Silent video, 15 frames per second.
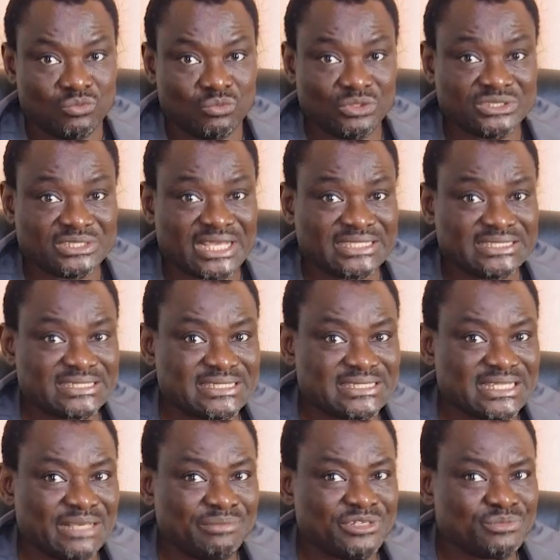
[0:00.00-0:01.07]
Once that
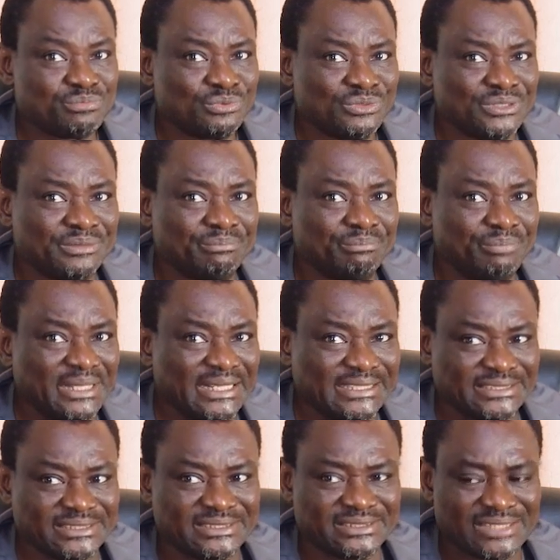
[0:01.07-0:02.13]
system is put in
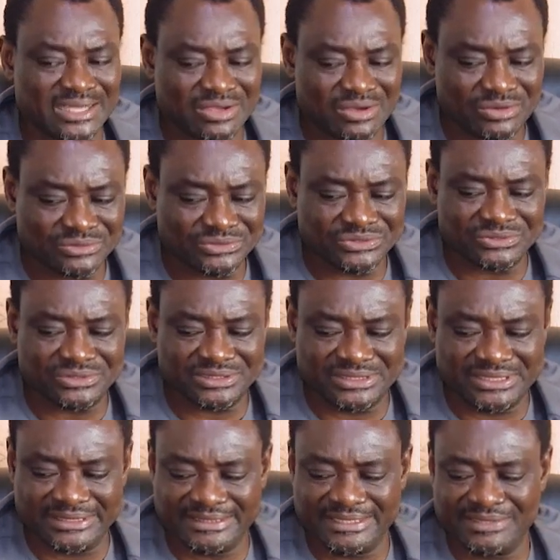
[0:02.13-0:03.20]
place and
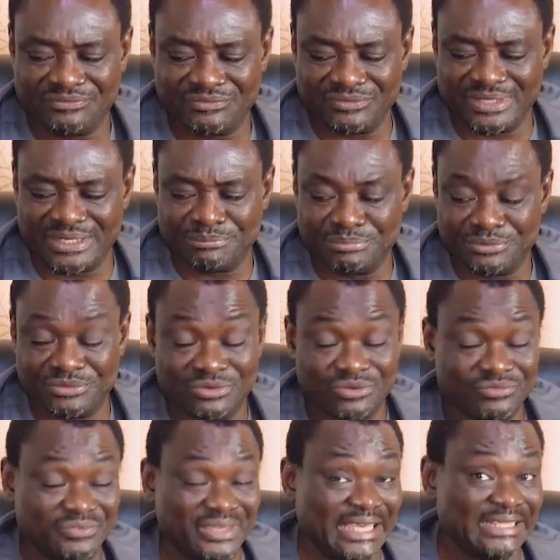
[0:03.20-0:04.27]
consolidated for that period
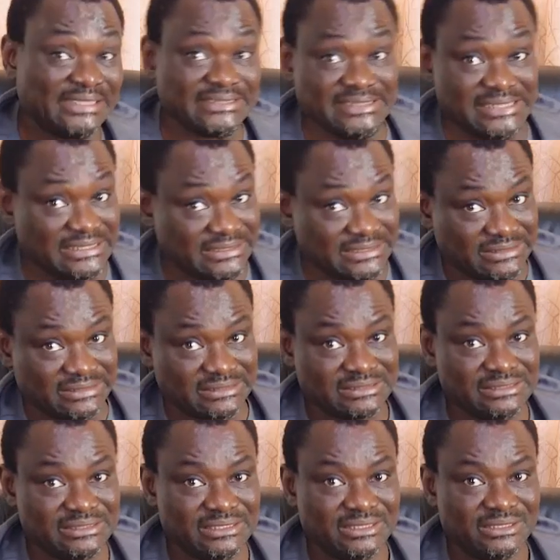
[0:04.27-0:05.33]
of 8 years,
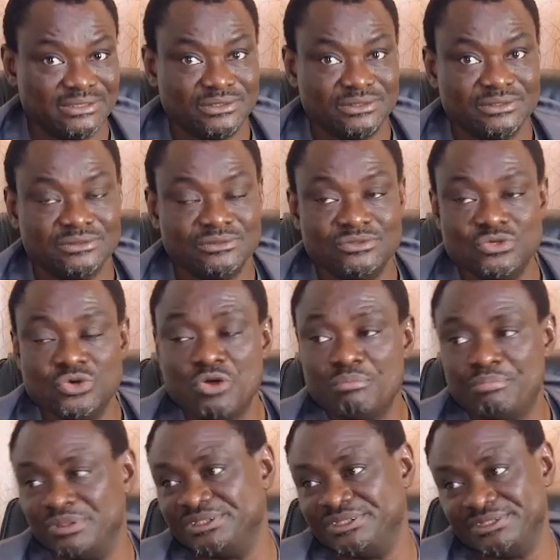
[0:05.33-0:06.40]

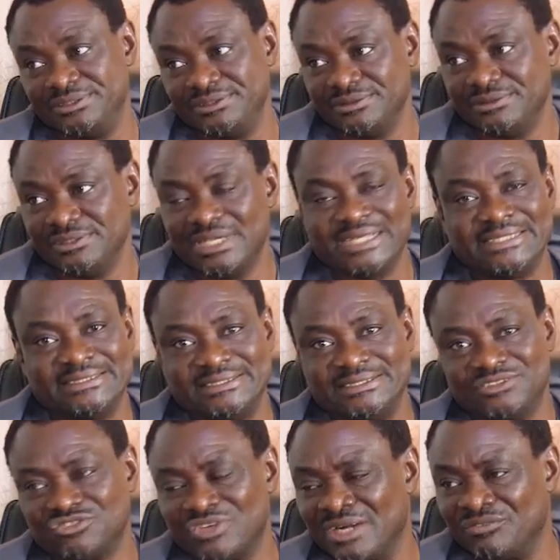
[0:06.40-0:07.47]
nobody can
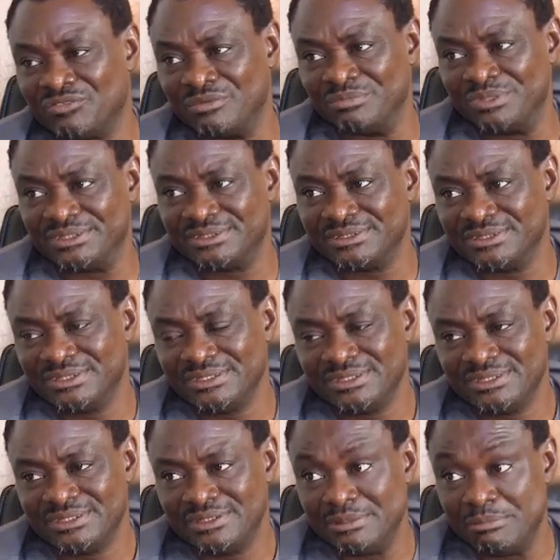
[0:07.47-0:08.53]
detract from it.
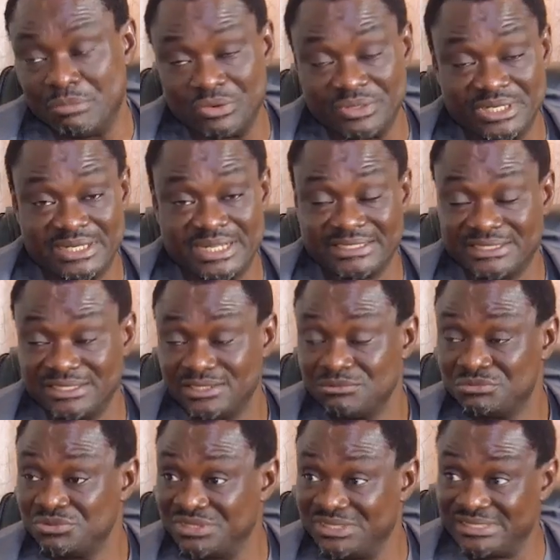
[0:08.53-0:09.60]
The model that
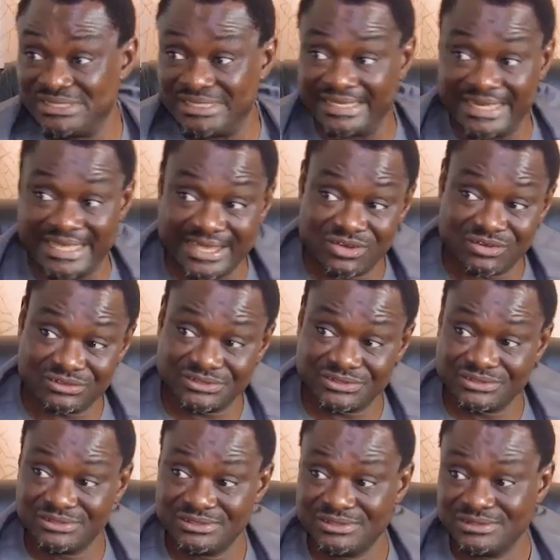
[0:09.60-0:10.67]
Tinubu did in
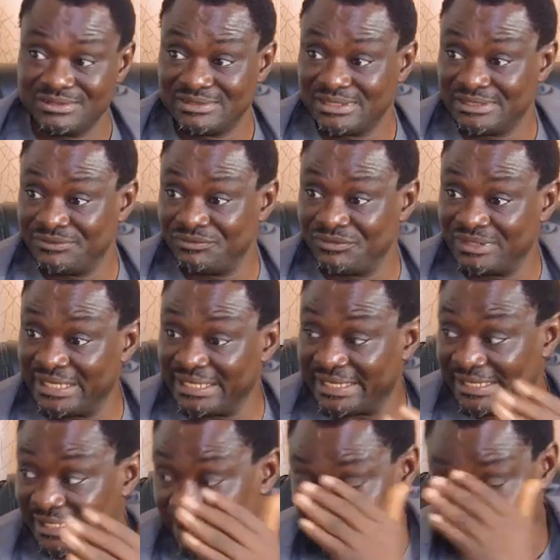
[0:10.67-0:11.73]
Lagos, that if you take
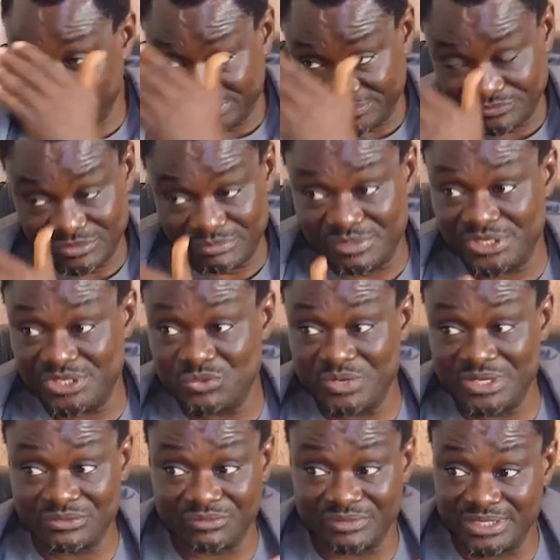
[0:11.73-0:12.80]
anybody from
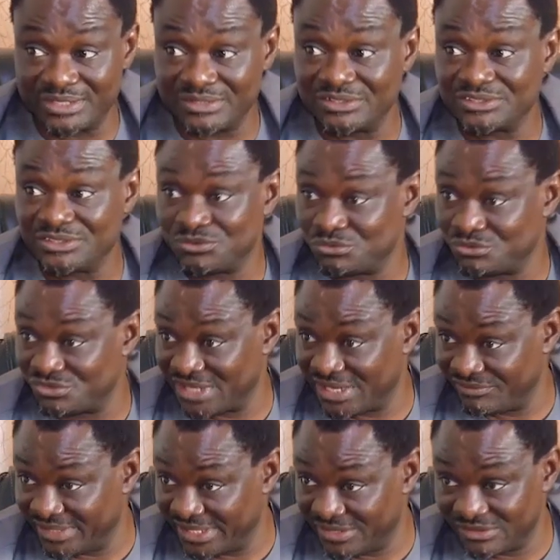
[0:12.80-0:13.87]
anywhere to Lagos, it will
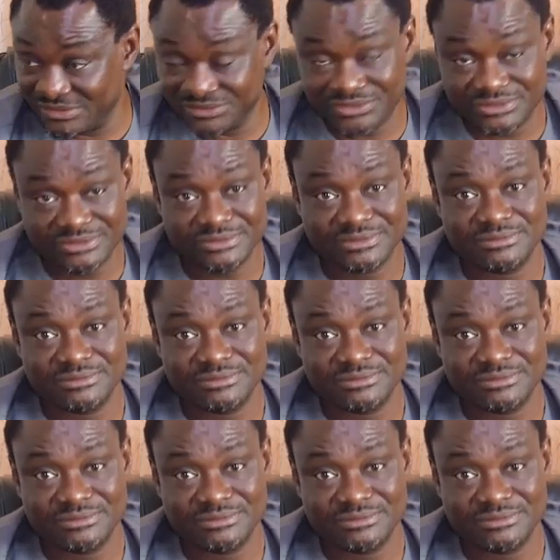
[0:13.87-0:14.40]
drive Lagos.